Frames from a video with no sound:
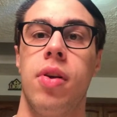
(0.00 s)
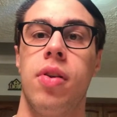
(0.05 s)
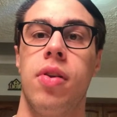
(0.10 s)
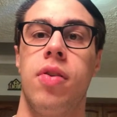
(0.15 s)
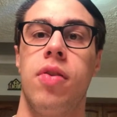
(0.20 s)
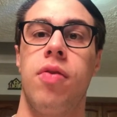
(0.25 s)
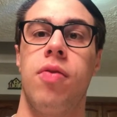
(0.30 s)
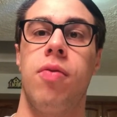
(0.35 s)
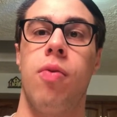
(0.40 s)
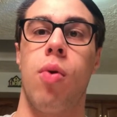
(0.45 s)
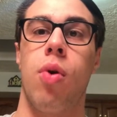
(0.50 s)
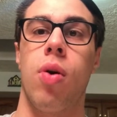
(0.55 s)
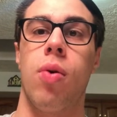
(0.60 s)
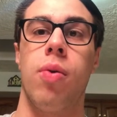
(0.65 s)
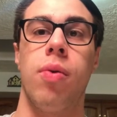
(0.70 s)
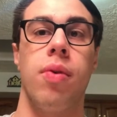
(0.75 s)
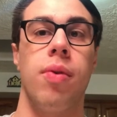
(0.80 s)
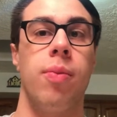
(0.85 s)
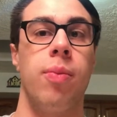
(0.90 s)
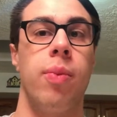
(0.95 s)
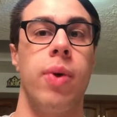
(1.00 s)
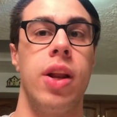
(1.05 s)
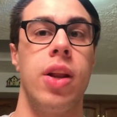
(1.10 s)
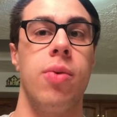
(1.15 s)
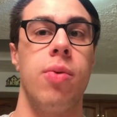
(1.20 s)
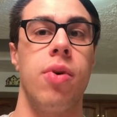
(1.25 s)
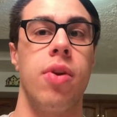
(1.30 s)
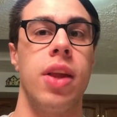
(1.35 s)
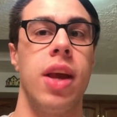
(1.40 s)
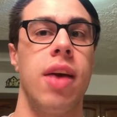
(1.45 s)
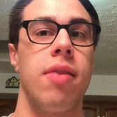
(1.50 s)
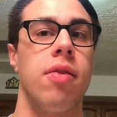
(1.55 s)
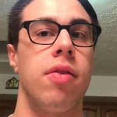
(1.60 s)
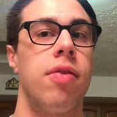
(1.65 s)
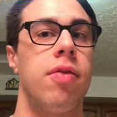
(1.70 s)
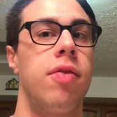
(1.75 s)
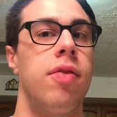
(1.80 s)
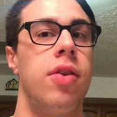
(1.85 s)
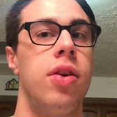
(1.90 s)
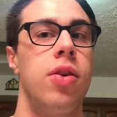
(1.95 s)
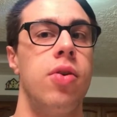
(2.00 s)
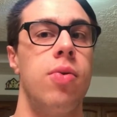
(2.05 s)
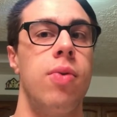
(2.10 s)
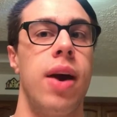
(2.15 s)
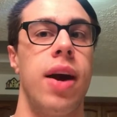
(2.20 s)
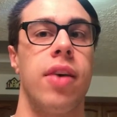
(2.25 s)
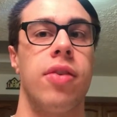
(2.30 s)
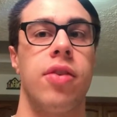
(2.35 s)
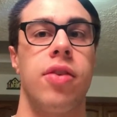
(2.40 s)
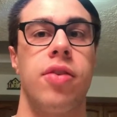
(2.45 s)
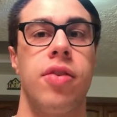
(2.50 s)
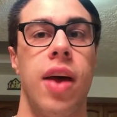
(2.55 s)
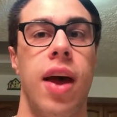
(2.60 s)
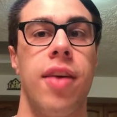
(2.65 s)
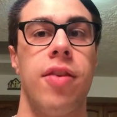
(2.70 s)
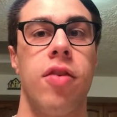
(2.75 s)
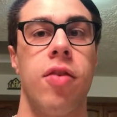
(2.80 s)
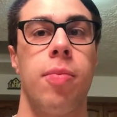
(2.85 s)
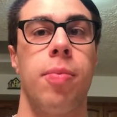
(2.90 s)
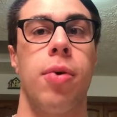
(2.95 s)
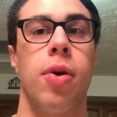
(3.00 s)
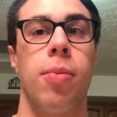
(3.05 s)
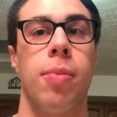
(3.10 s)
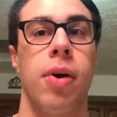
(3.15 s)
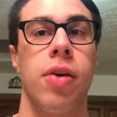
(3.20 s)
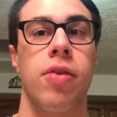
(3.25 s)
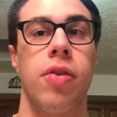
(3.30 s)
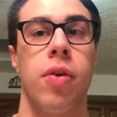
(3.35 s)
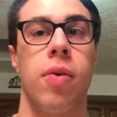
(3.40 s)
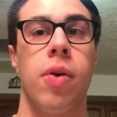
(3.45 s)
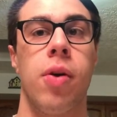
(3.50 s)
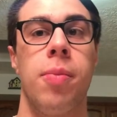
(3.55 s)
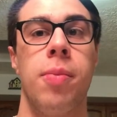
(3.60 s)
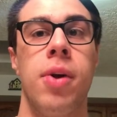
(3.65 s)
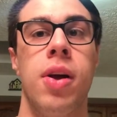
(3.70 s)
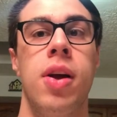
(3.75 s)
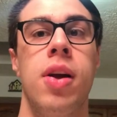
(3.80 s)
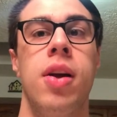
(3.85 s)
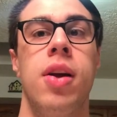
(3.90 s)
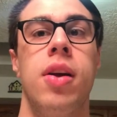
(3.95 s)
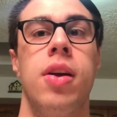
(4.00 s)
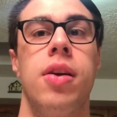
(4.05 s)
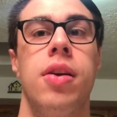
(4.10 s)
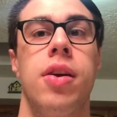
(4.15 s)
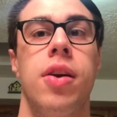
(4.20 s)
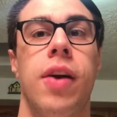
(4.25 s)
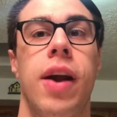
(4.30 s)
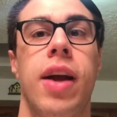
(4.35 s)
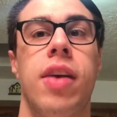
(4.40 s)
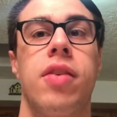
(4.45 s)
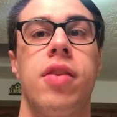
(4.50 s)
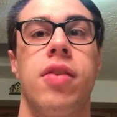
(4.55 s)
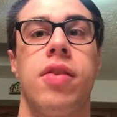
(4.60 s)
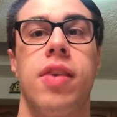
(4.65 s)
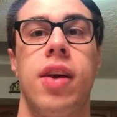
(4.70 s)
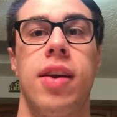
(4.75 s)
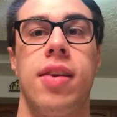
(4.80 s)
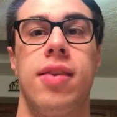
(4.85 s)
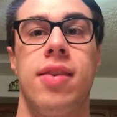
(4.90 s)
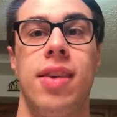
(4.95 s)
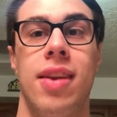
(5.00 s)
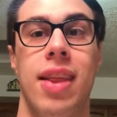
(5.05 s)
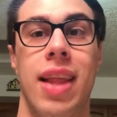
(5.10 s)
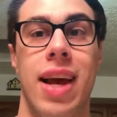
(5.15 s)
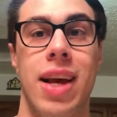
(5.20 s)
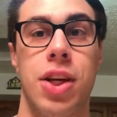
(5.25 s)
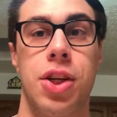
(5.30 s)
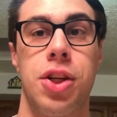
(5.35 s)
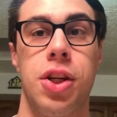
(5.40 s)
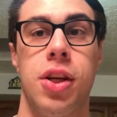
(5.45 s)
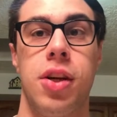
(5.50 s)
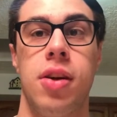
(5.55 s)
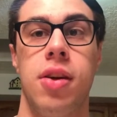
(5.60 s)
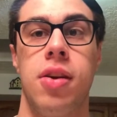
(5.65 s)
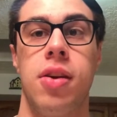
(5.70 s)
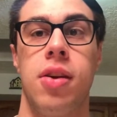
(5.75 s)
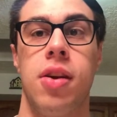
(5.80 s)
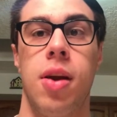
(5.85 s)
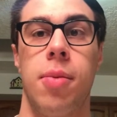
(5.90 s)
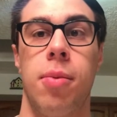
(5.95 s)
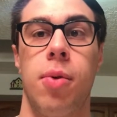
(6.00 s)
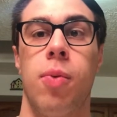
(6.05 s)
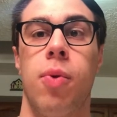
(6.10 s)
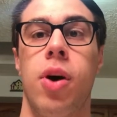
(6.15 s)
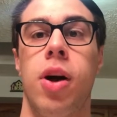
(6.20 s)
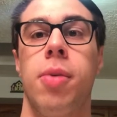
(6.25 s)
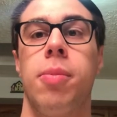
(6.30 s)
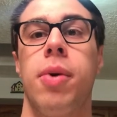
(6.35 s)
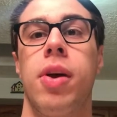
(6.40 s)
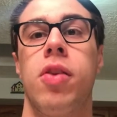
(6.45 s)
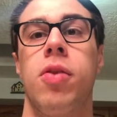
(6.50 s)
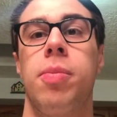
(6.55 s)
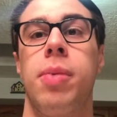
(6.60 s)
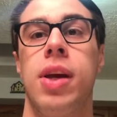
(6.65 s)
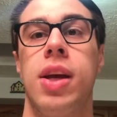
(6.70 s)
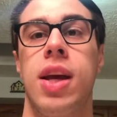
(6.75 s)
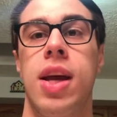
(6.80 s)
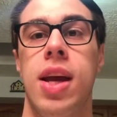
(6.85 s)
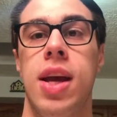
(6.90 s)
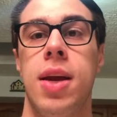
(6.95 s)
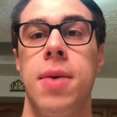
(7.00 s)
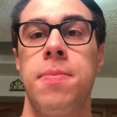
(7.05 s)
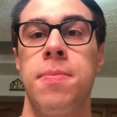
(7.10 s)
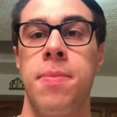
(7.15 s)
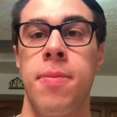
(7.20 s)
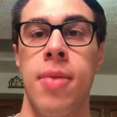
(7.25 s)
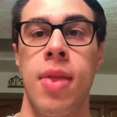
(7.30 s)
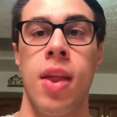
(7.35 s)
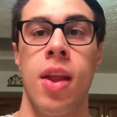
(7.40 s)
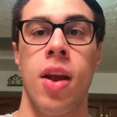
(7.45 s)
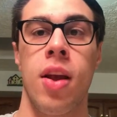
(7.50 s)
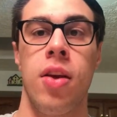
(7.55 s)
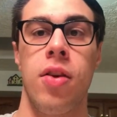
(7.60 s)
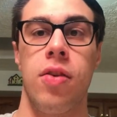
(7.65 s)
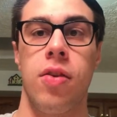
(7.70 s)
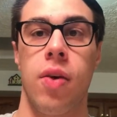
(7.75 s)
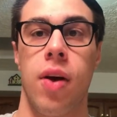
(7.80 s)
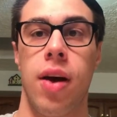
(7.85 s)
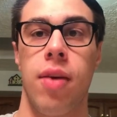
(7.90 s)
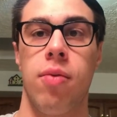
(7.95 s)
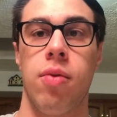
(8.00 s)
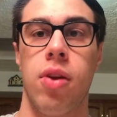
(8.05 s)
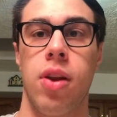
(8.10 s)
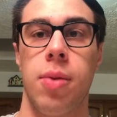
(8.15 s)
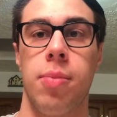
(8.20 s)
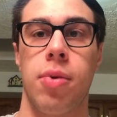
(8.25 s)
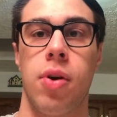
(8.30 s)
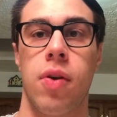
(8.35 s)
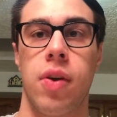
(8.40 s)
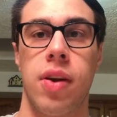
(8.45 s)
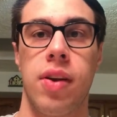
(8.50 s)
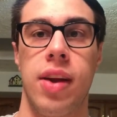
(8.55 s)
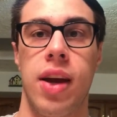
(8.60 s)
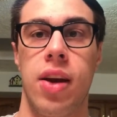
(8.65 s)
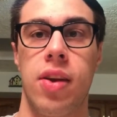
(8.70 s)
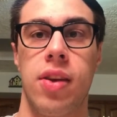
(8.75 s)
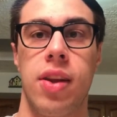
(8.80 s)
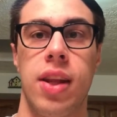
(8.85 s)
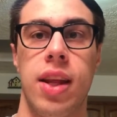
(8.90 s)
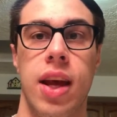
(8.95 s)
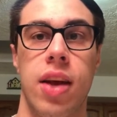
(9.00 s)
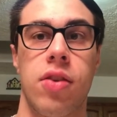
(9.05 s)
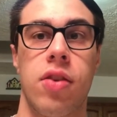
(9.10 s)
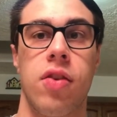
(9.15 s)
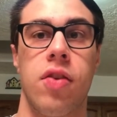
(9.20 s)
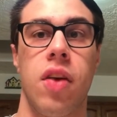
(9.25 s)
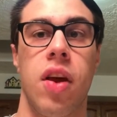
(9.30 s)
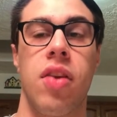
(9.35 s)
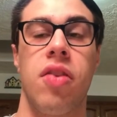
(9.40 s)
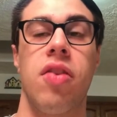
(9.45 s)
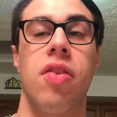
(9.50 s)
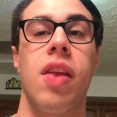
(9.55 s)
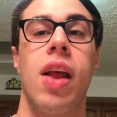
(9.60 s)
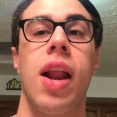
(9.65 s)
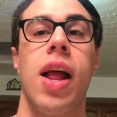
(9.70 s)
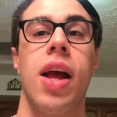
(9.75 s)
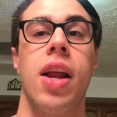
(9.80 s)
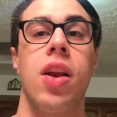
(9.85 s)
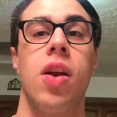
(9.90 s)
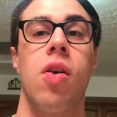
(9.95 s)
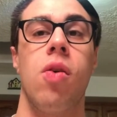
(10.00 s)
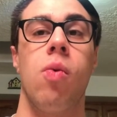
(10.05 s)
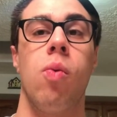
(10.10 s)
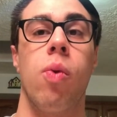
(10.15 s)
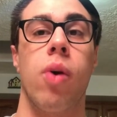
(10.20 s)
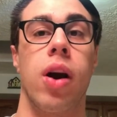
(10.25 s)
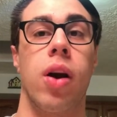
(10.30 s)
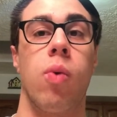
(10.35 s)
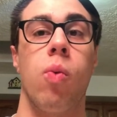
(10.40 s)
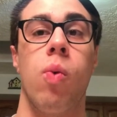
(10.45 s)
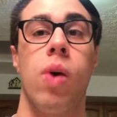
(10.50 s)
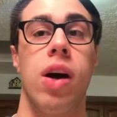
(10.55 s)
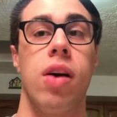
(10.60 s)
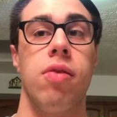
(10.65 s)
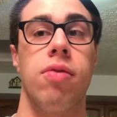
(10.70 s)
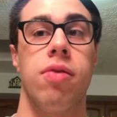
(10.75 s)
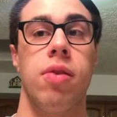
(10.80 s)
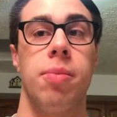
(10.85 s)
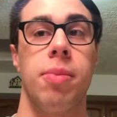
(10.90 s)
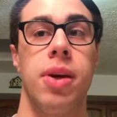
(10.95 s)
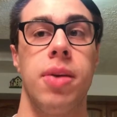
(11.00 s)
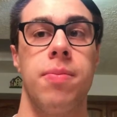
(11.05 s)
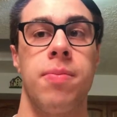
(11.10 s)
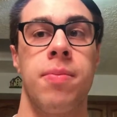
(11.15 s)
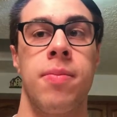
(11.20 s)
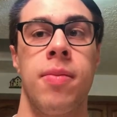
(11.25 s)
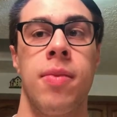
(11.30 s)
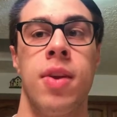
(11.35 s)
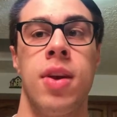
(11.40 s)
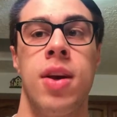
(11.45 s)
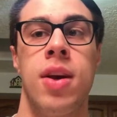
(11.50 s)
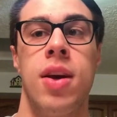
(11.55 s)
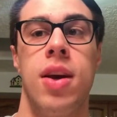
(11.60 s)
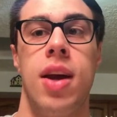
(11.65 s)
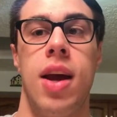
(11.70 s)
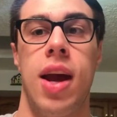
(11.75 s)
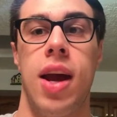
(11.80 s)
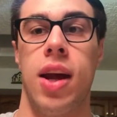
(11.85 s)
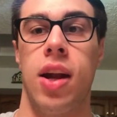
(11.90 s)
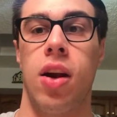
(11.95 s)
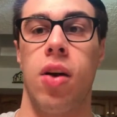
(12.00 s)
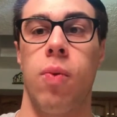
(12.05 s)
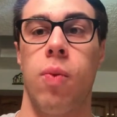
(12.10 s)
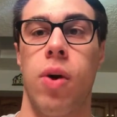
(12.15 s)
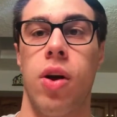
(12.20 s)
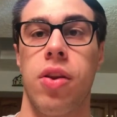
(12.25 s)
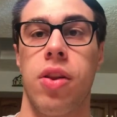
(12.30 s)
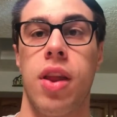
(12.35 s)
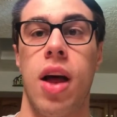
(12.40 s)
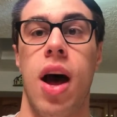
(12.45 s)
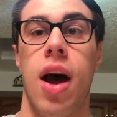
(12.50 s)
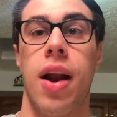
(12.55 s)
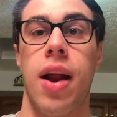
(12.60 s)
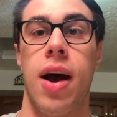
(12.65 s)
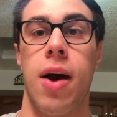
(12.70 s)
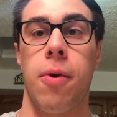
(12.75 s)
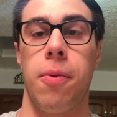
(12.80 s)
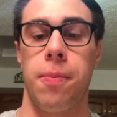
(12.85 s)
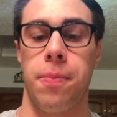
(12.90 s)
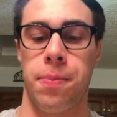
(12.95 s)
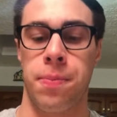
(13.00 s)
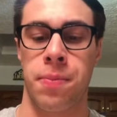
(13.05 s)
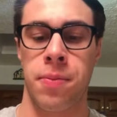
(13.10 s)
It's for when you only have a few exercises per muscle group, your exercise selection, number 1, must be key. So I really broke it down to the exercises that I know work well for me and are well thought out.